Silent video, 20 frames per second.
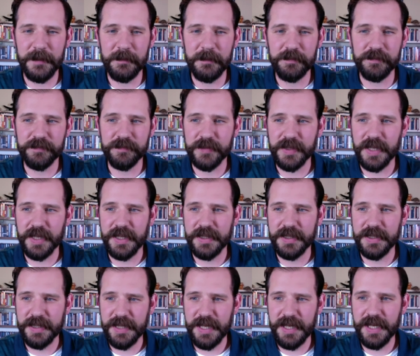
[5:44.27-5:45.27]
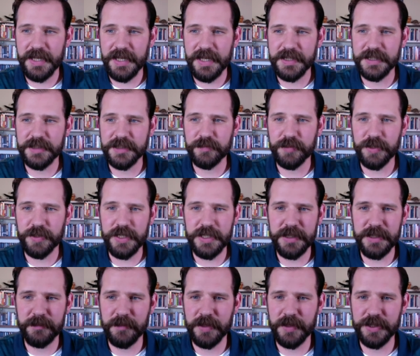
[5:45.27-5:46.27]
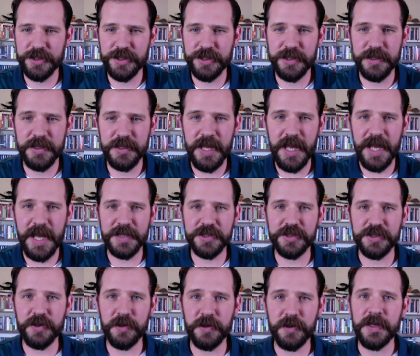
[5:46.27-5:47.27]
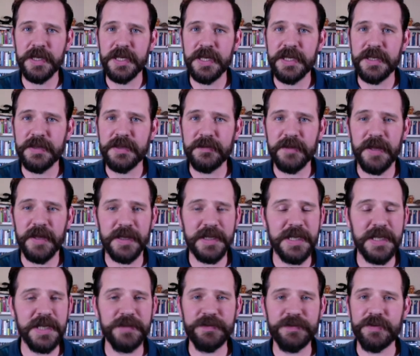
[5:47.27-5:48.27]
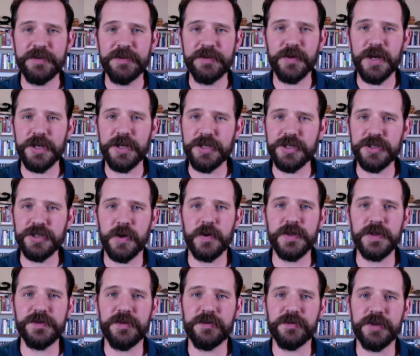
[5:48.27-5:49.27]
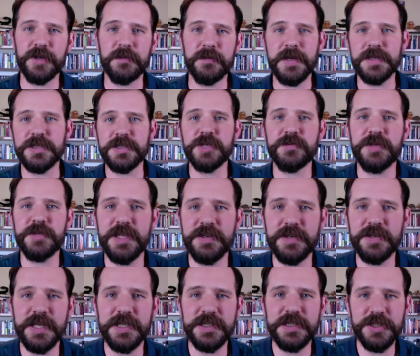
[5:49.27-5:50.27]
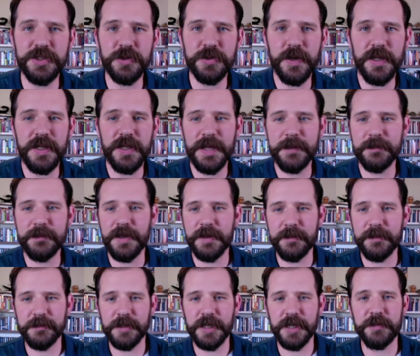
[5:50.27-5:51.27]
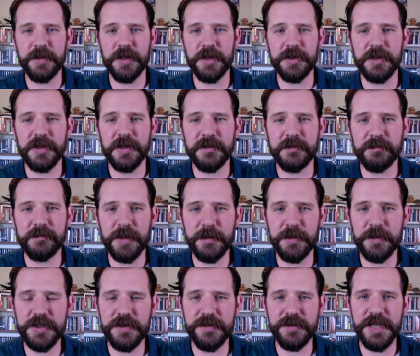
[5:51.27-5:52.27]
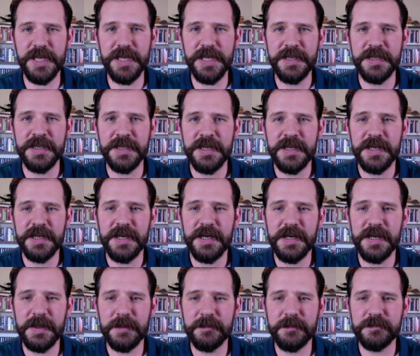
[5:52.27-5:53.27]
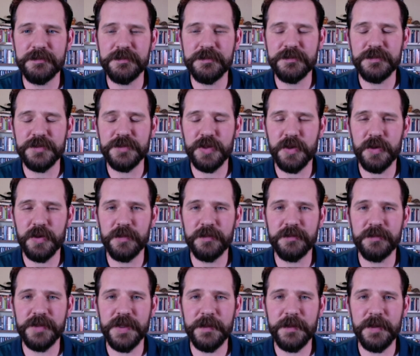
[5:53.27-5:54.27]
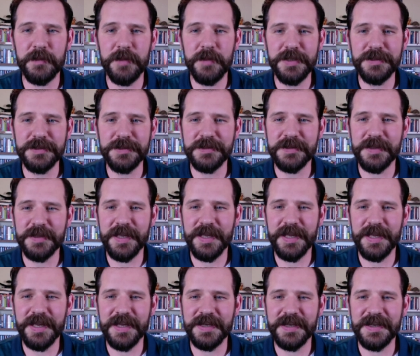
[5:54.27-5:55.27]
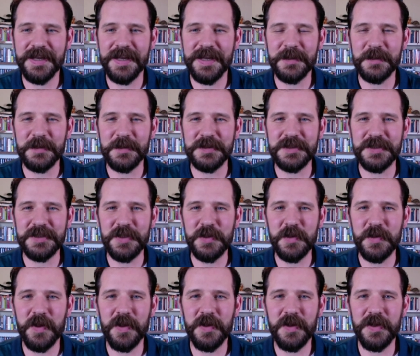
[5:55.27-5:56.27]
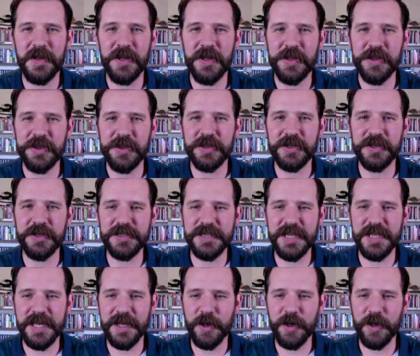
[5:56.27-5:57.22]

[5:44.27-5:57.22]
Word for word: Um, and that is pretty much that. So again, if you have any questions, always feel free to message me in, in D2L. I'm, I'm going to be on there pretty much every day. Um, so give me a buzz, and I will see you all on Thursday.